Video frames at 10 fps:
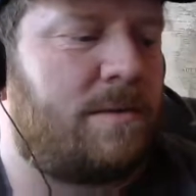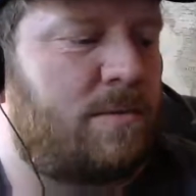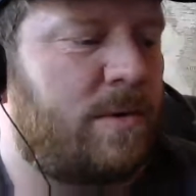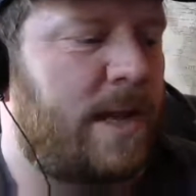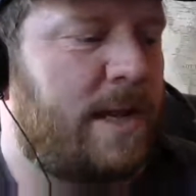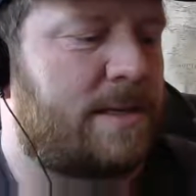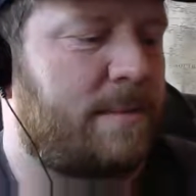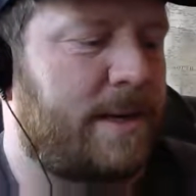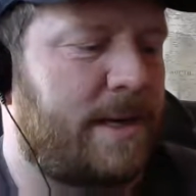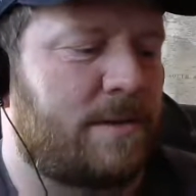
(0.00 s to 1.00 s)
We had
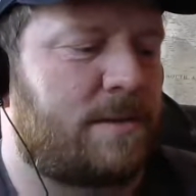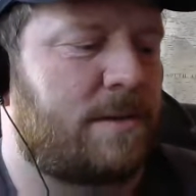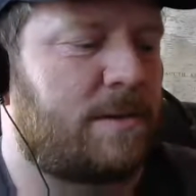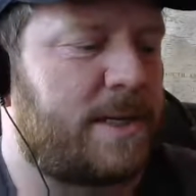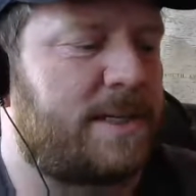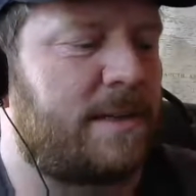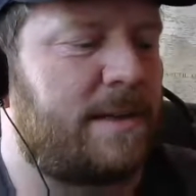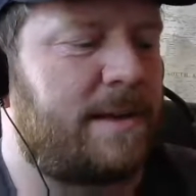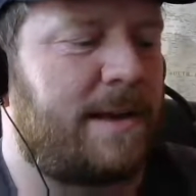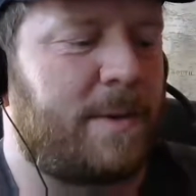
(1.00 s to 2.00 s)
somebody else on
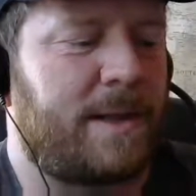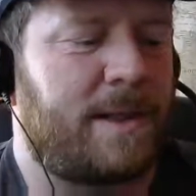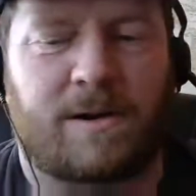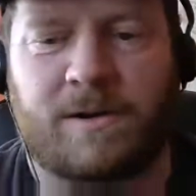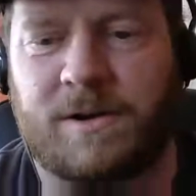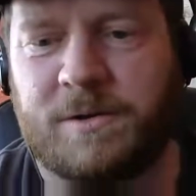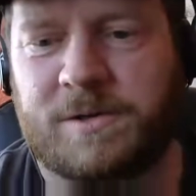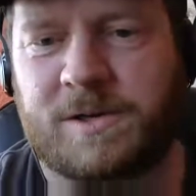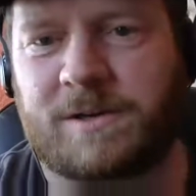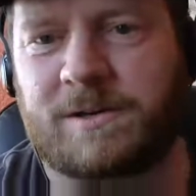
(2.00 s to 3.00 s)
recently, and we learned a
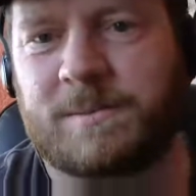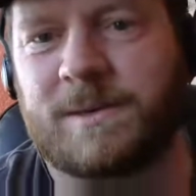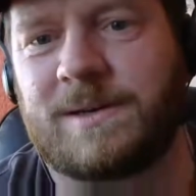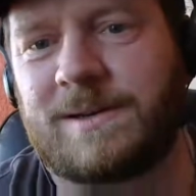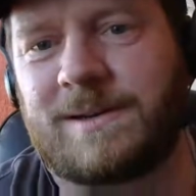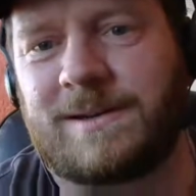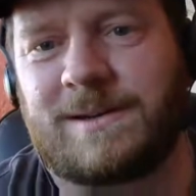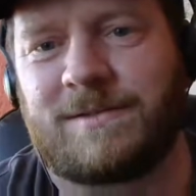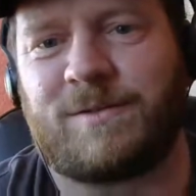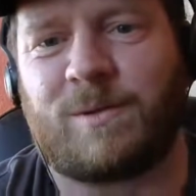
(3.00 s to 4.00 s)
new term
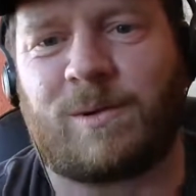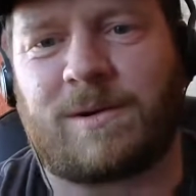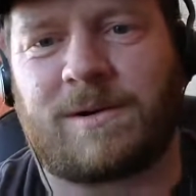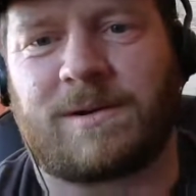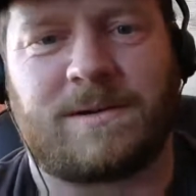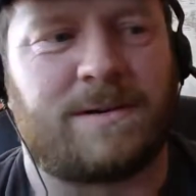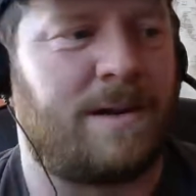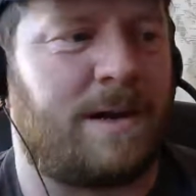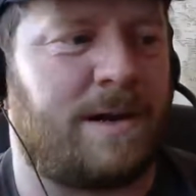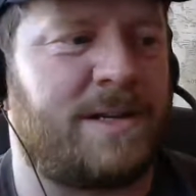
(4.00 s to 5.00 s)
for
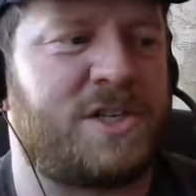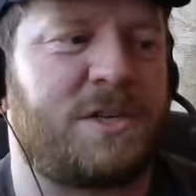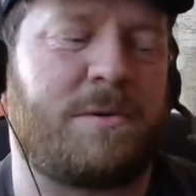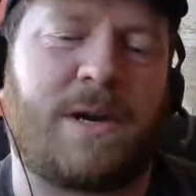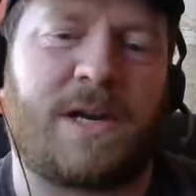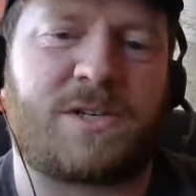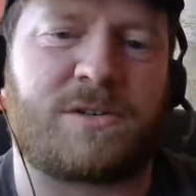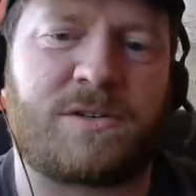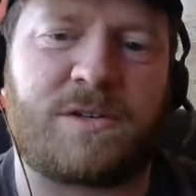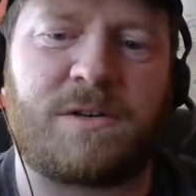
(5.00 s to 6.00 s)

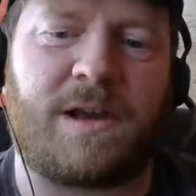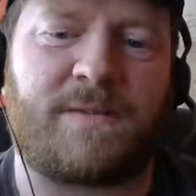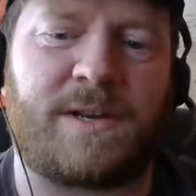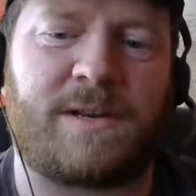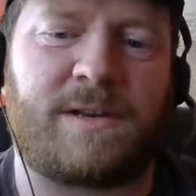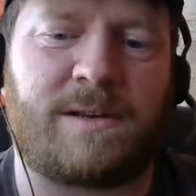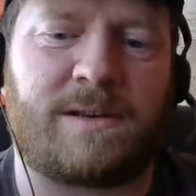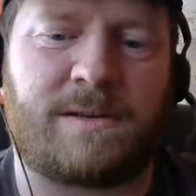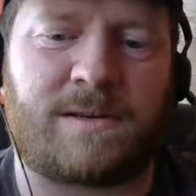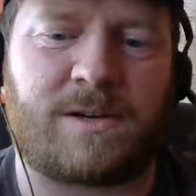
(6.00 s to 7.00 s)
non-geocachers. Do you have any
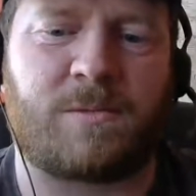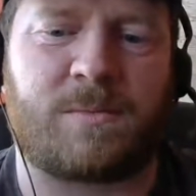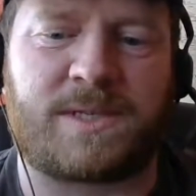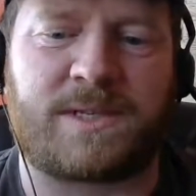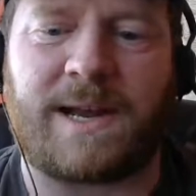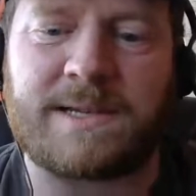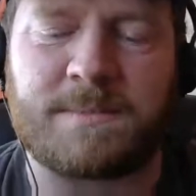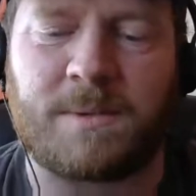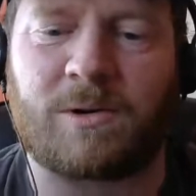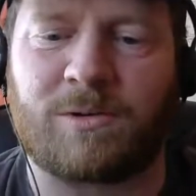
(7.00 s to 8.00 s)
term
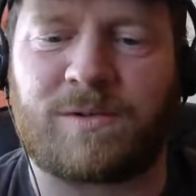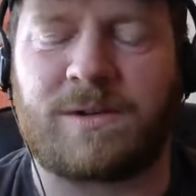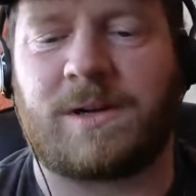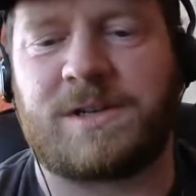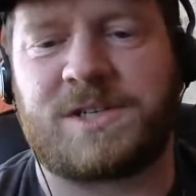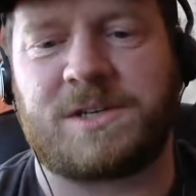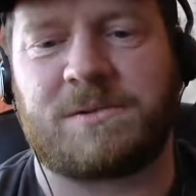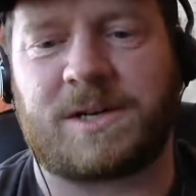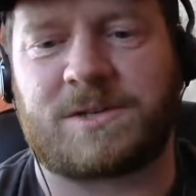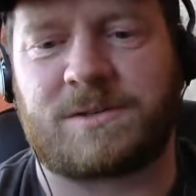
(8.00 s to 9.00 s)
besides muggle for
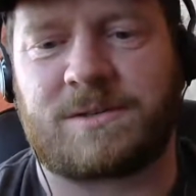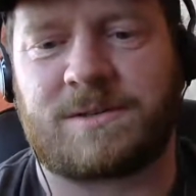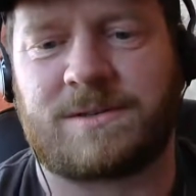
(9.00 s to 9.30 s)
non-geocachers?